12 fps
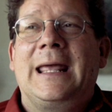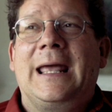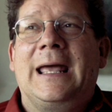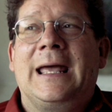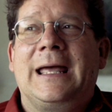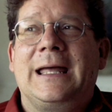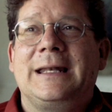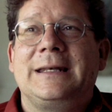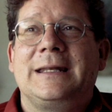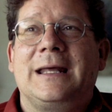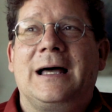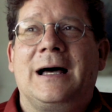
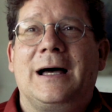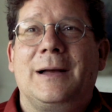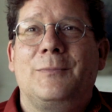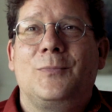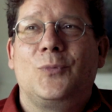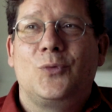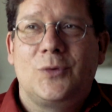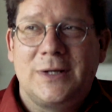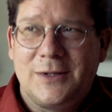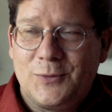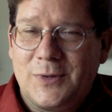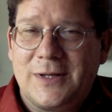And I'm
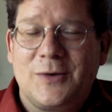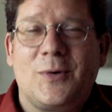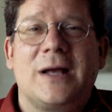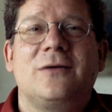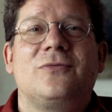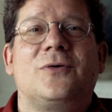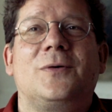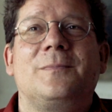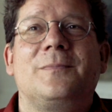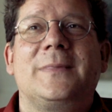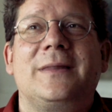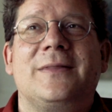really, really grateful
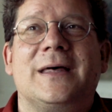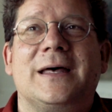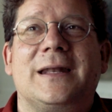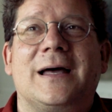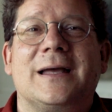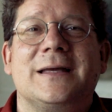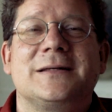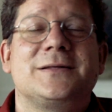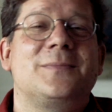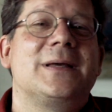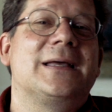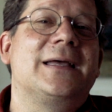that I get to
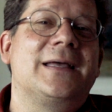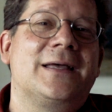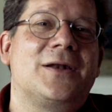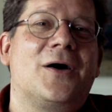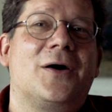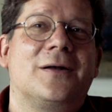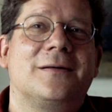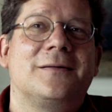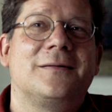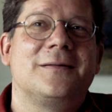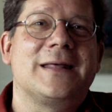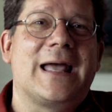be in on
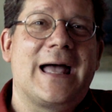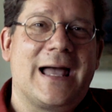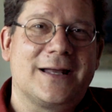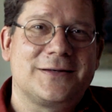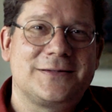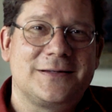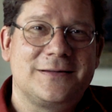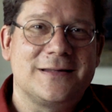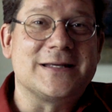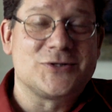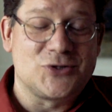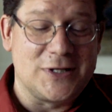the act
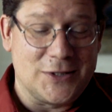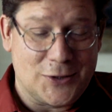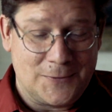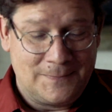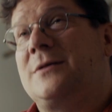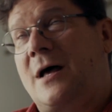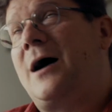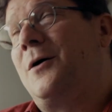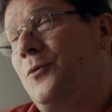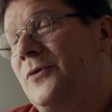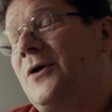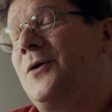this year. I
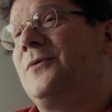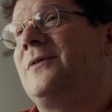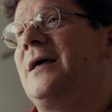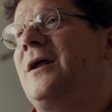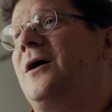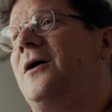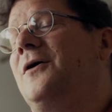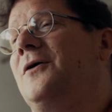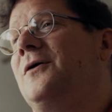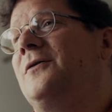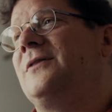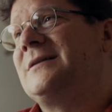will note
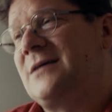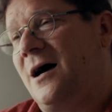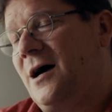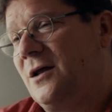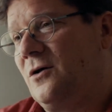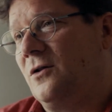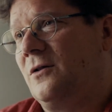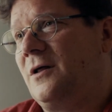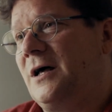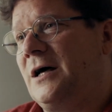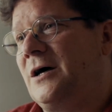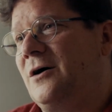that the
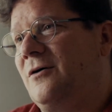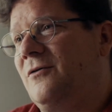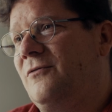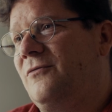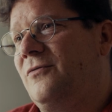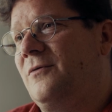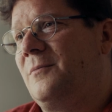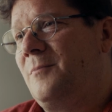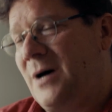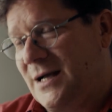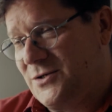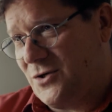title of
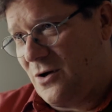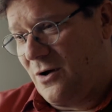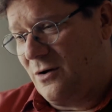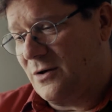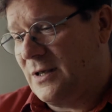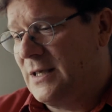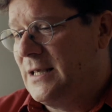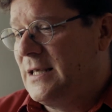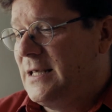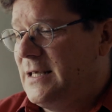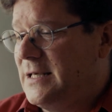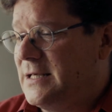my talk
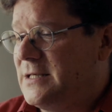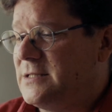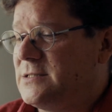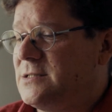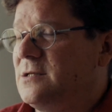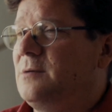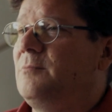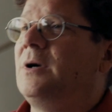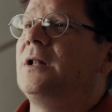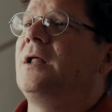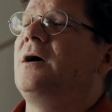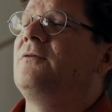is
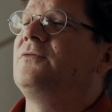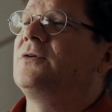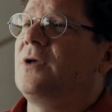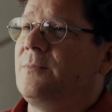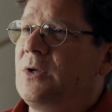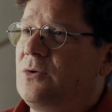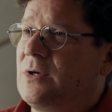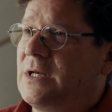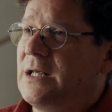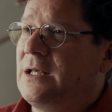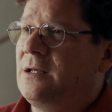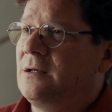Beloved
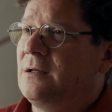Community